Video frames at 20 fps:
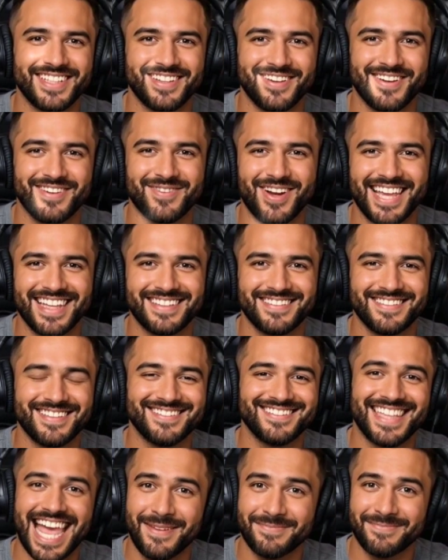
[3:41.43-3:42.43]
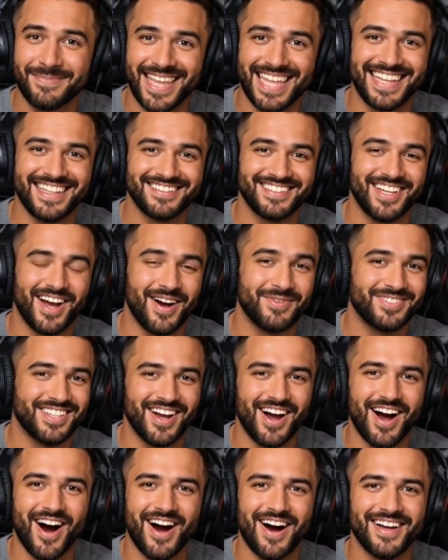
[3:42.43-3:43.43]
your credit, not paying to own the
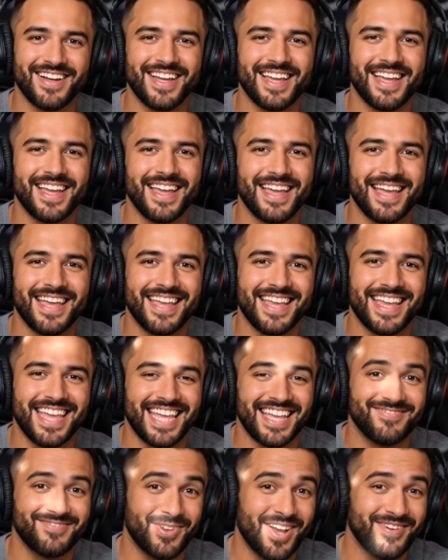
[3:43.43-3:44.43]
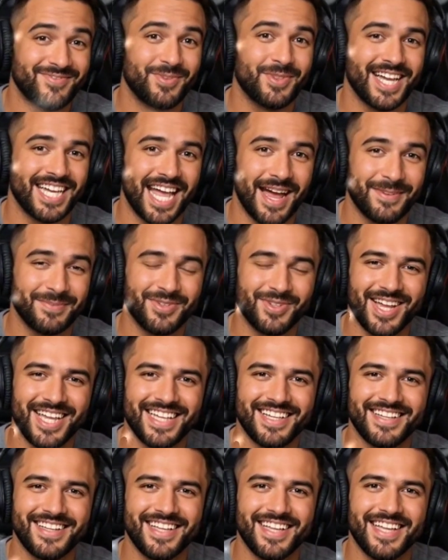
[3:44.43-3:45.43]
card. And if you ever want to
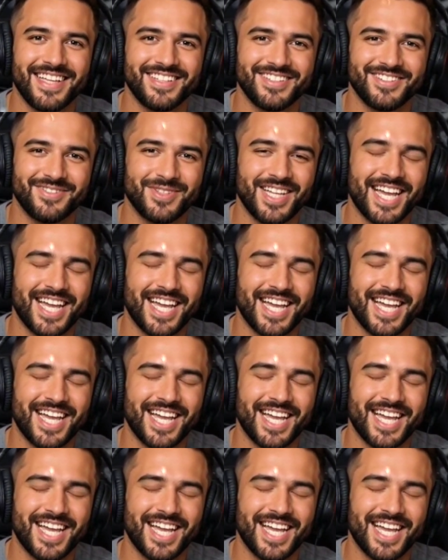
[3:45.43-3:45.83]
upgrade to an